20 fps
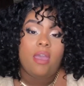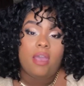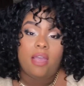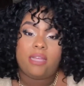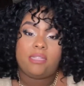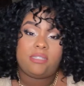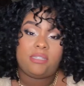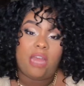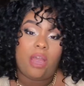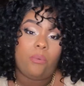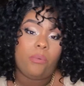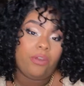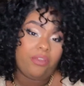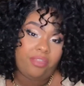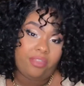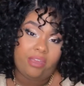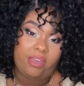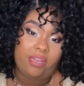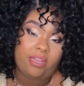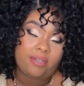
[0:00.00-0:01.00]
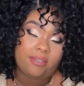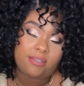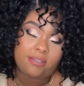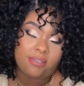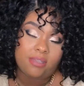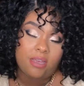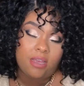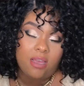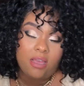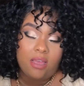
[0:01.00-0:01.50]
it's not worth it.
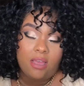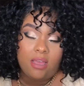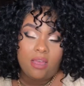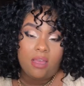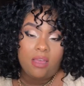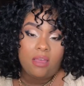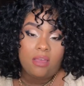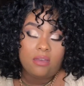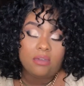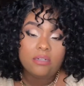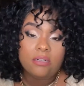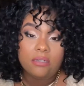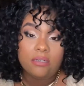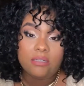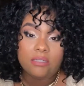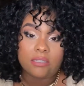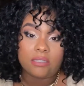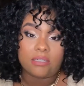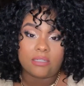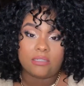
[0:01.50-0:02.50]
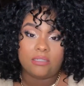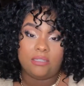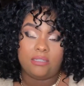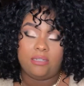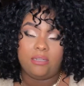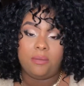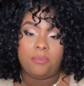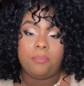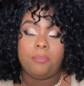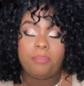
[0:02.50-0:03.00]
It's,
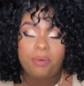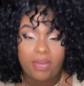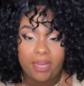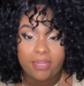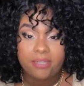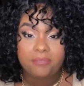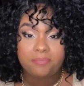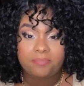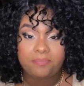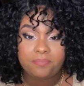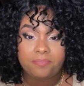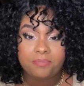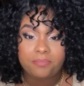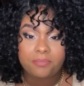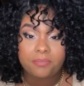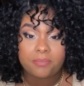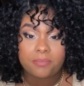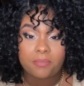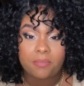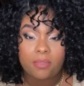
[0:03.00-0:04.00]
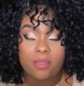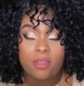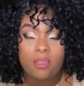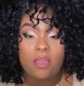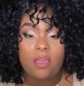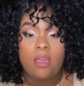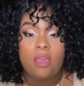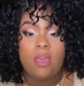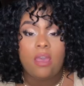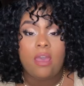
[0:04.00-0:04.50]
but
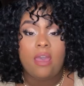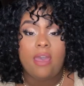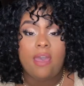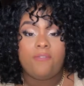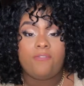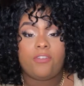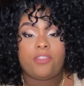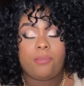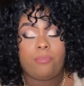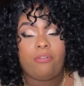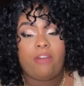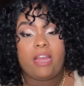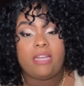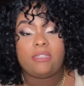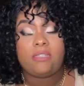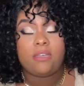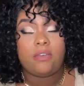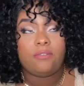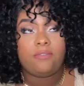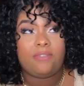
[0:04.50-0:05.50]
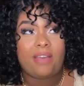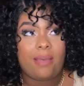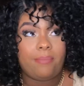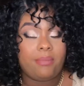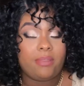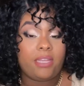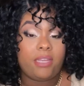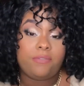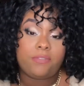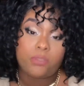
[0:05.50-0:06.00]
for the price of, I
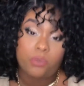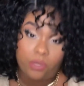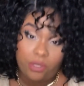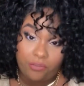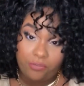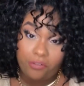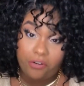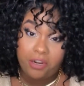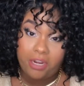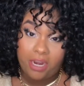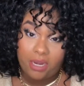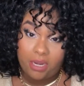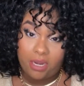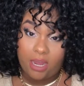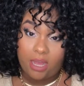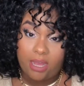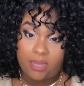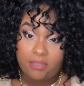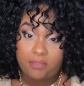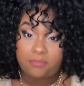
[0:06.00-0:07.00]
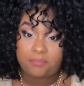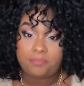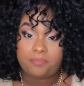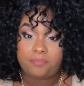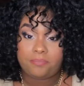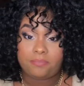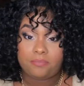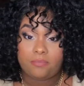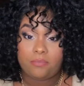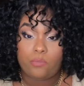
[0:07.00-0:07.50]
believe, $24.99,
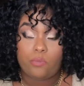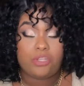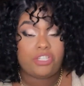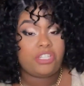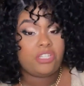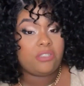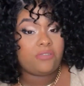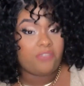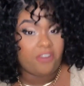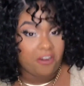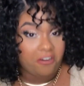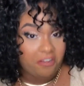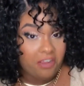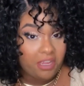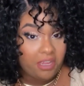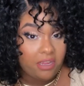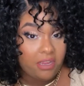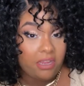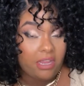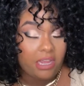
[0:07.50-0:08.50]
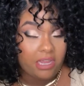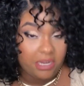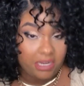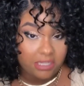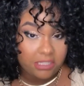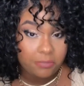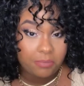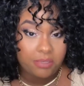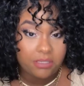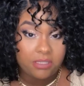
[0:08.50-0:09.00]
which is very
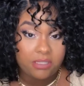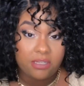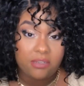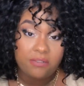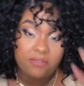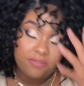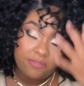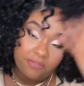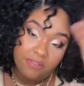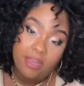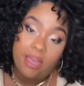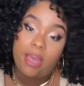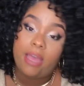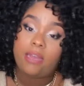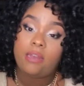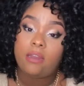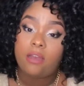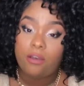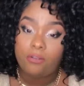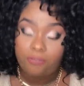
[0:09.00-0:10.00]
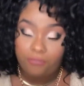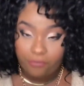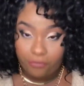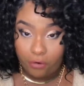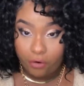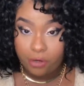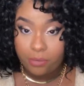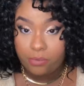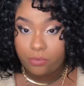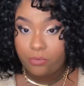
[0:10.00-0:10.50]
inexpensive and
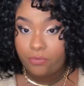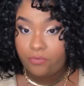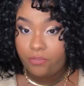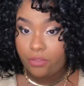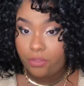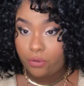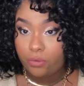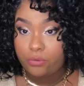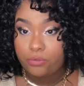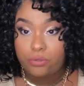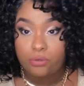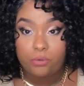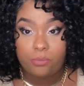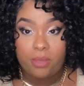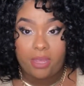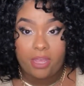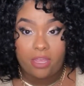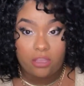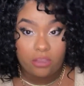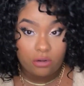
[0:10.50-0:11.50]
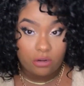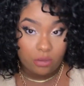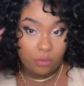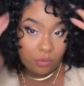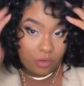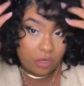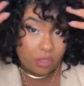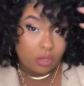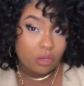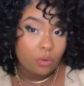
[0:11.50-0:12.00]
affordable for those who may,
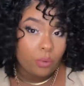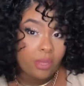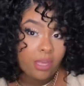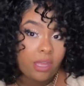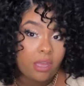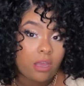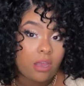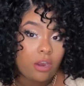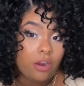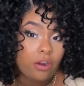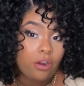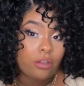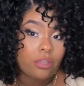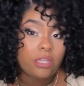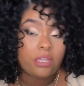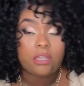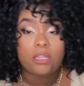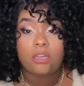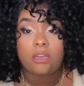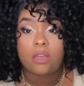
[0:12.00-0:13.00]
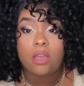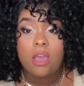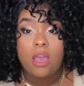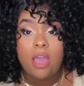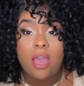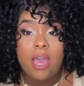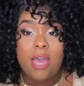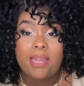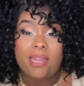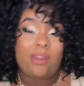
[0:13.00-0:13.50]
want a quick curly look.
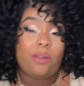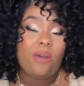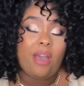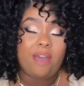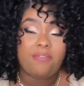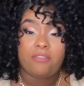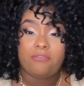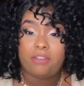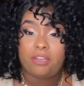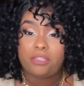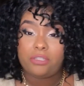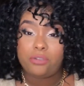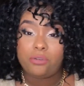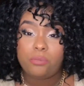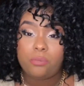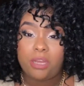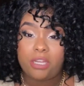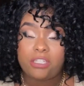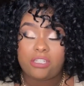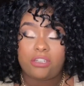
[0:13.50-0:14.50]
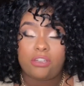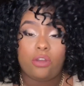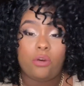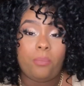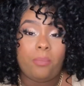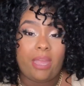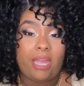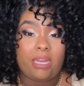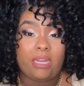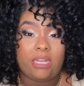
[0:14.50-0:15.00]
They don't have to really do much, low
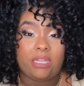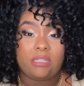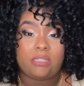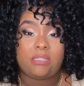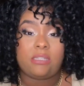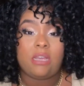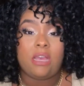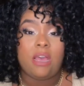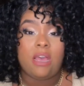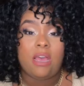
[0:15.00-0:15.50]
maintenance,